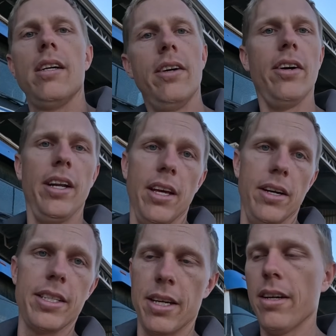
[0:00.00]
Alrighty
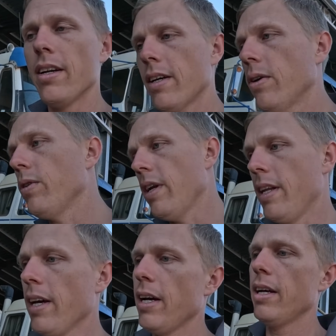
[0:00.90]
guys, I'm going to call it a
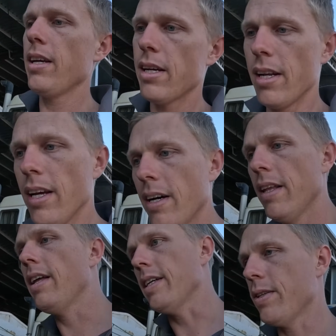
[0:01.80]
day here now.
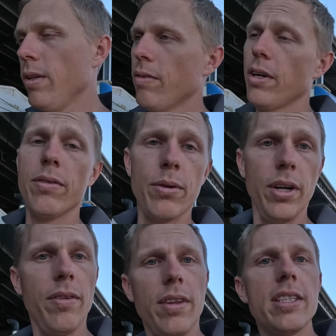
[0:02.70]
That's all I've got for
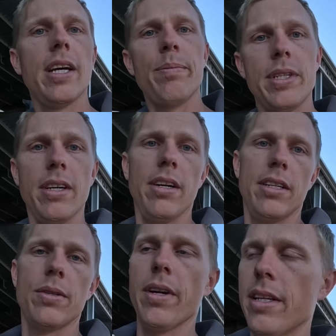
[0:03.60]
you for this episode. I
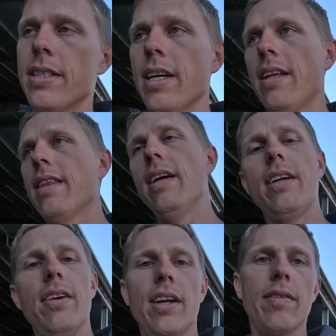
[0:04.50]
just wanted to say
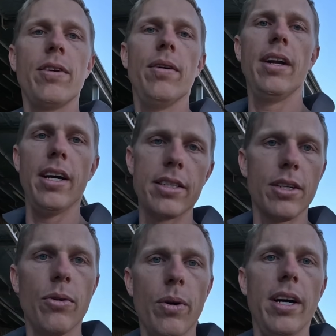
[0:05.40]
thank you to everyone as
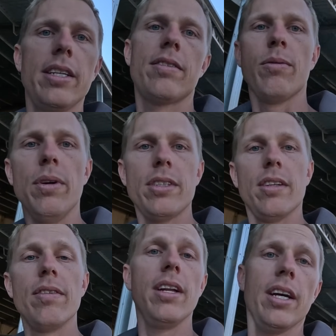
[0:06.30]
always for watching
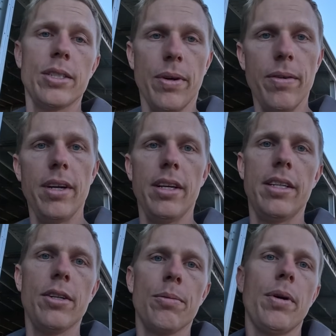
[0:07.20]
the videos. We really
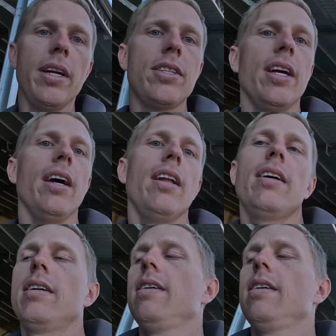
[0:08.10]
do appreciate it.